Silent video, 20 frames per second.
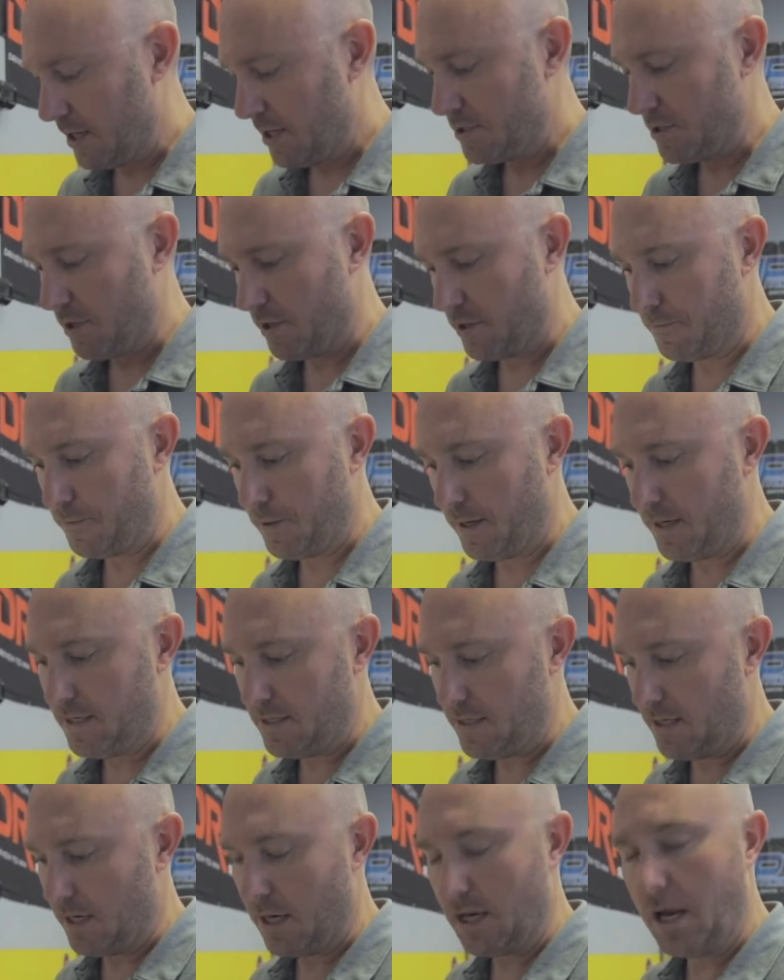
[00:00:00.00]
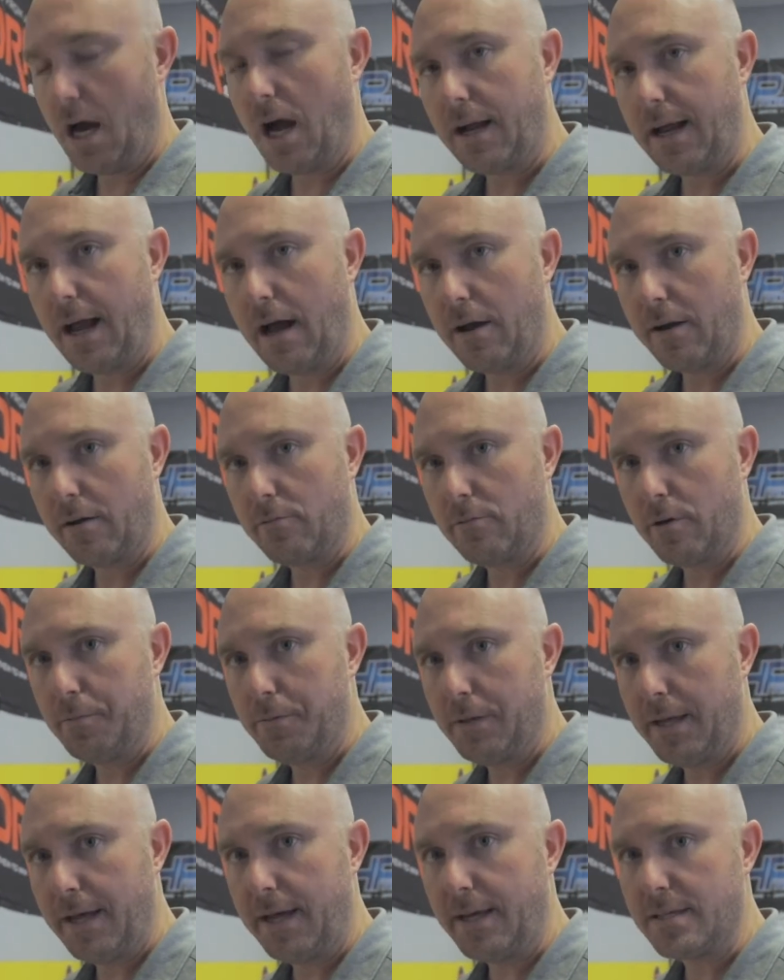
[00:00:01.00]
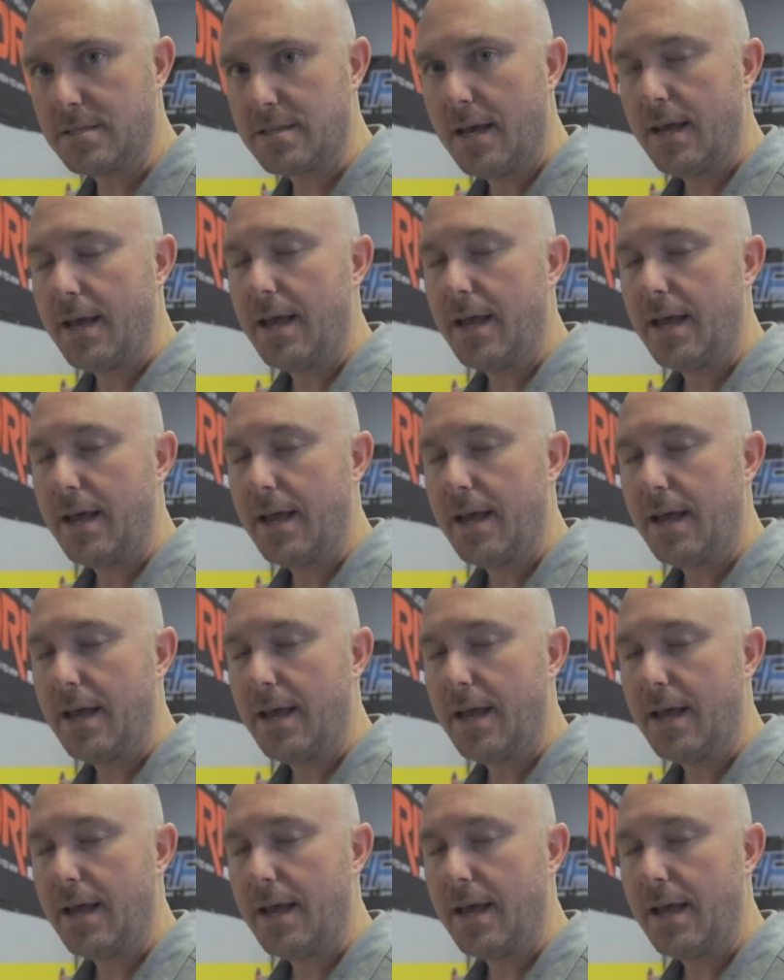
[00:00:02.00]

so they're pretty easy to knock out and replace.